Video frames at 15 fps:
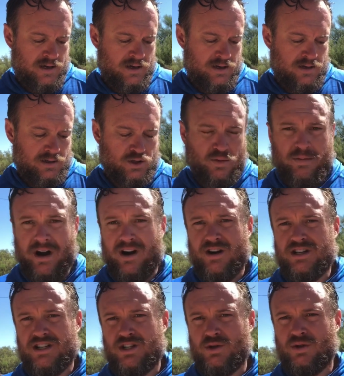So marriage
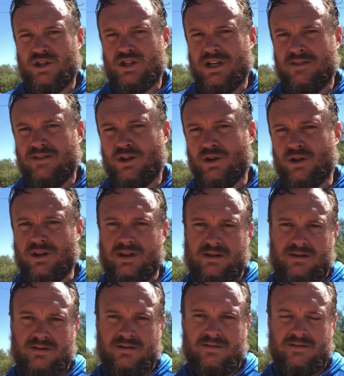is to achieve the good.
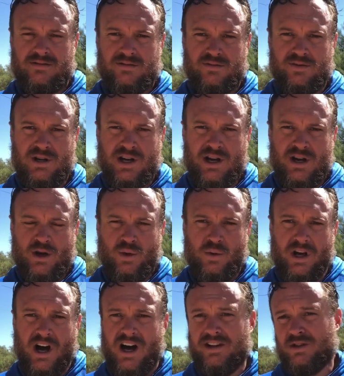We
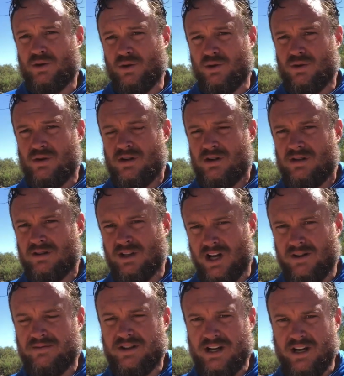ought to
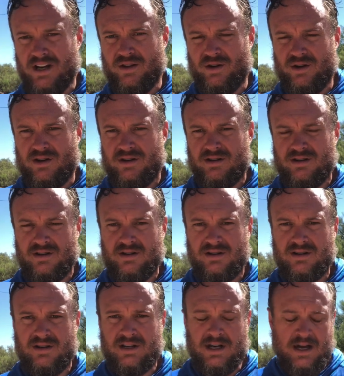love the other.
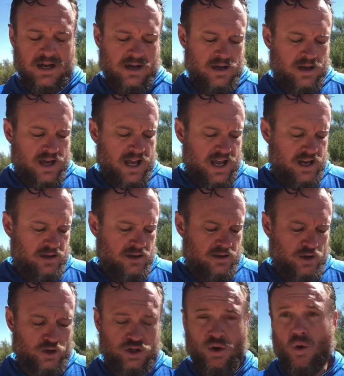And
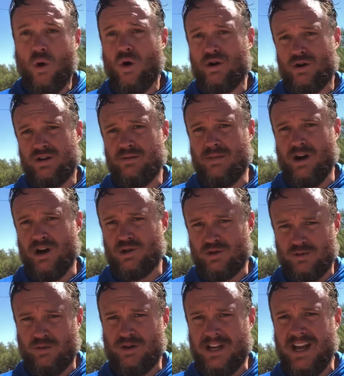there's an order to marriage
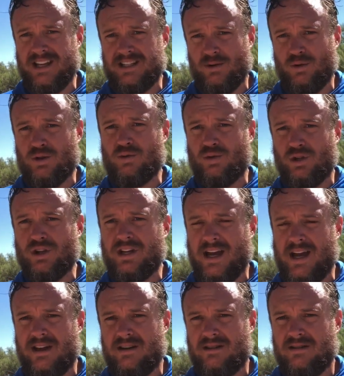which protects it, which we'll look
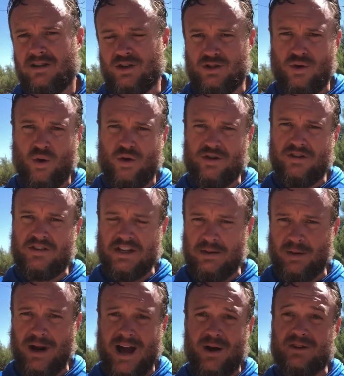at. There's an order to thinking
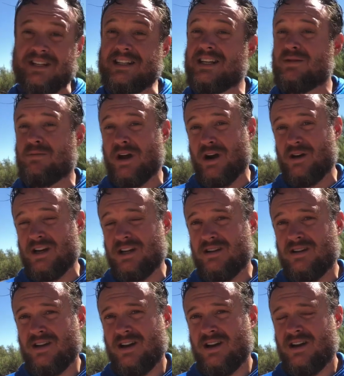about how to get married
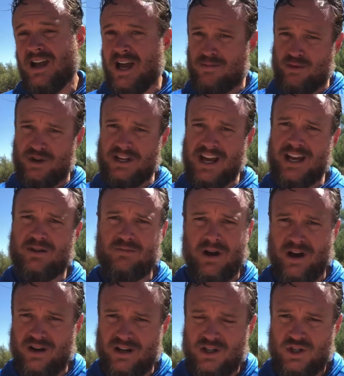and protect
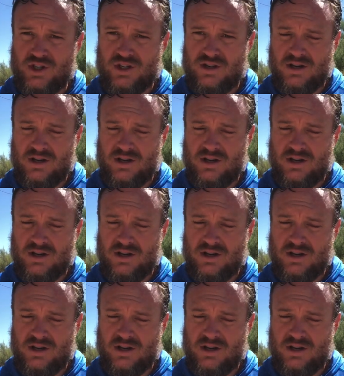marriage.